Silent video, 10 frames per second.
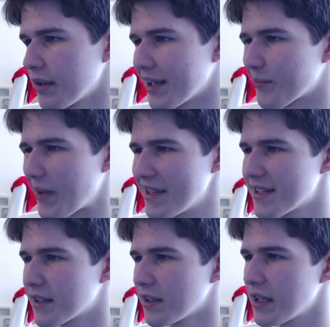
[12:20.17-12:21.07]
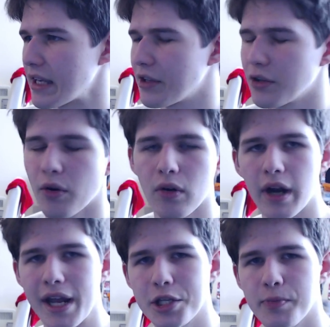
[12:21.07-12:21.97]
like, basically
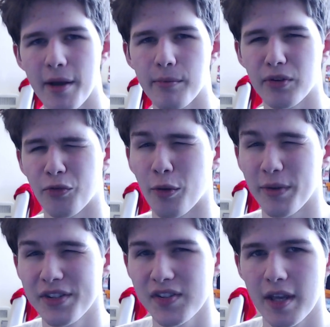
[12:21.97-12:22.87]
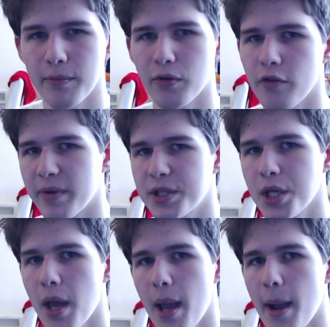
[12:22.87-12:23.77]
your Hbm performance improvement
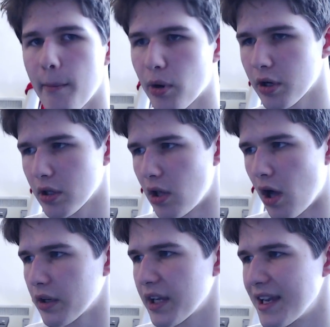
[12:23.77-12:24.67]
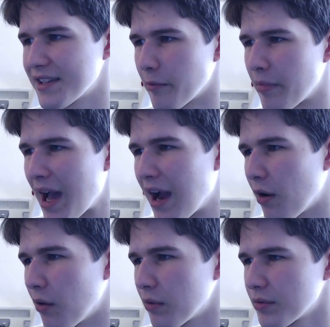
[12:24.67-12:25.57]
per clock is
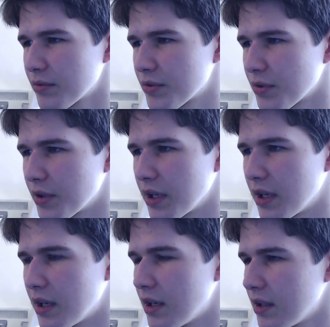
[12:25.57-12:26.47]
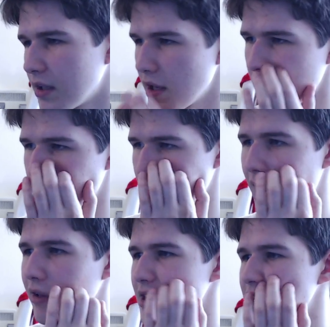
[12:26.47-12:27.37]
about sort of,
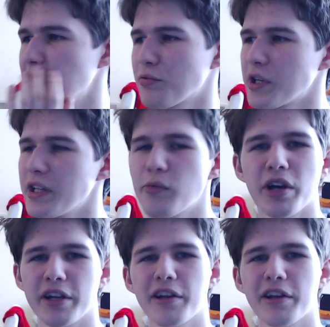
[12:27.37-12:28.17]
well, it's really weird.